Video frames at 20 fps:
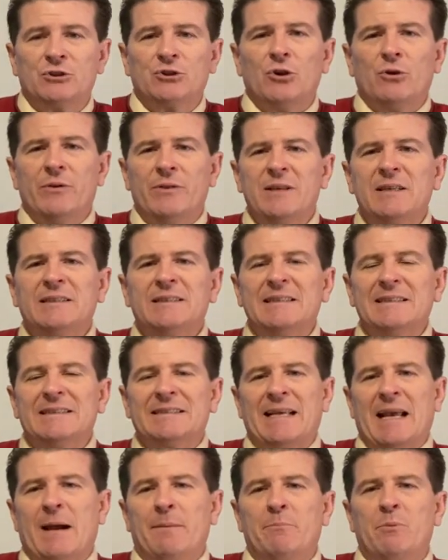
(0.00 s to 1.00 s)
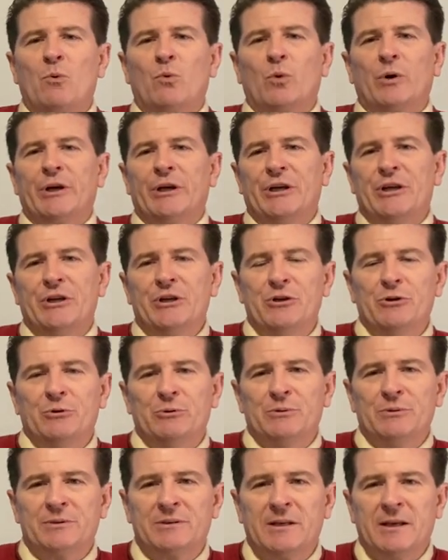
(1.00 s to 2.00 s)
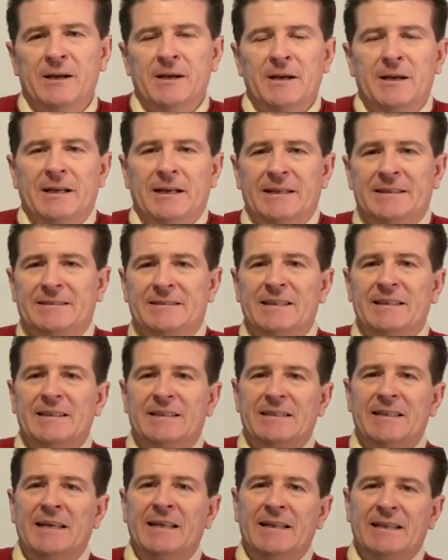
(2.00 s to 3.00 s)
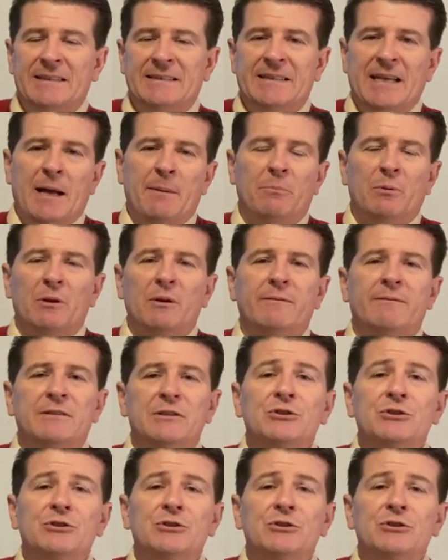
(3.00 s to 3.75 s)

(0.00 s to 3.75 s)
So in this example, we're going to use it's a, an example of